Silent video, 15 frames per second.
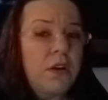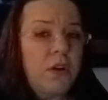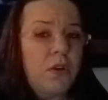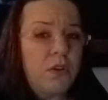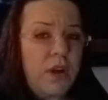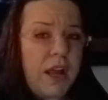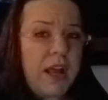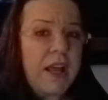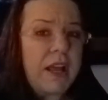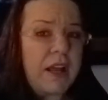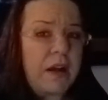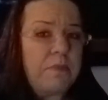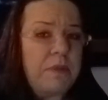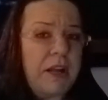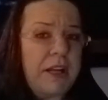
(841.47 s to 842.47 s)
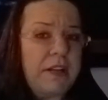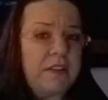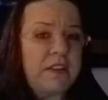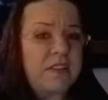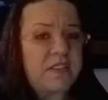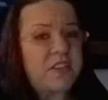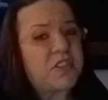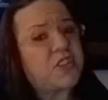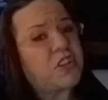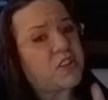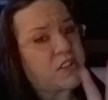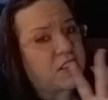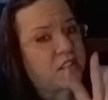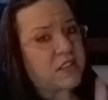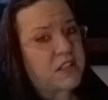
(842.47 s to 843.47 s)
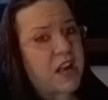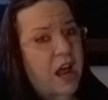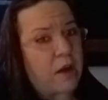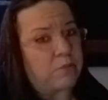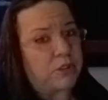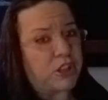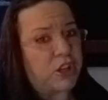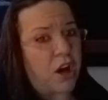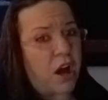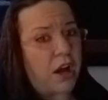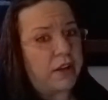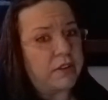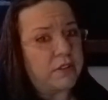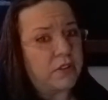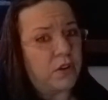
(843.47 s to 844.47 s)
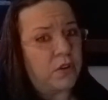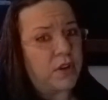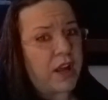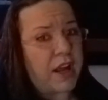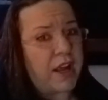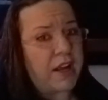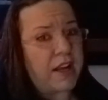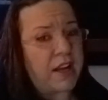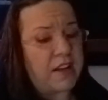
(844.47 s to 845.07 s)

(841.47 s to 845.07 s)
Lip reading: Okay, I mean, this is just a snapshot, okay?